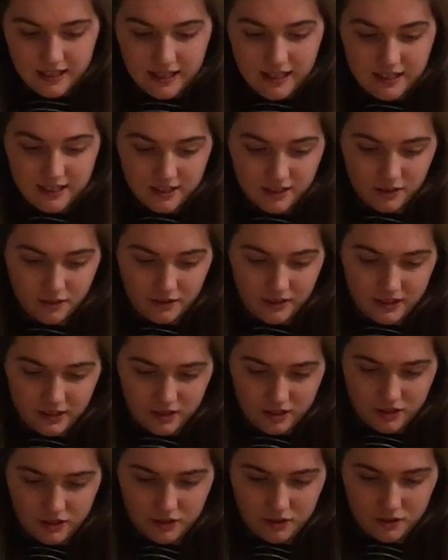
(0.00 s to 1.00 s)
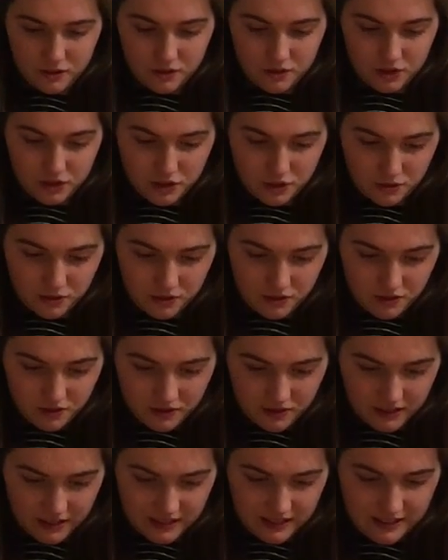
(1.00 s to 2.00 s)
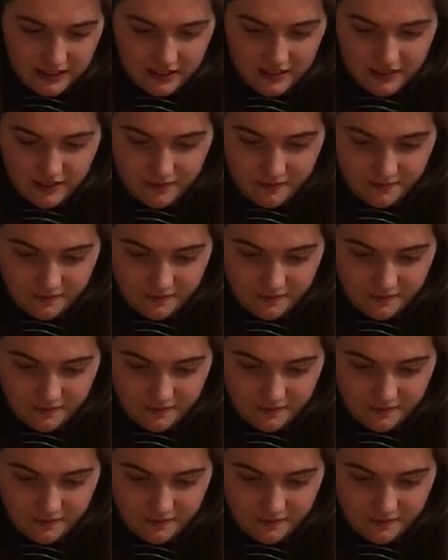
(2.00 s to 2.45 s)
is going to screw on here.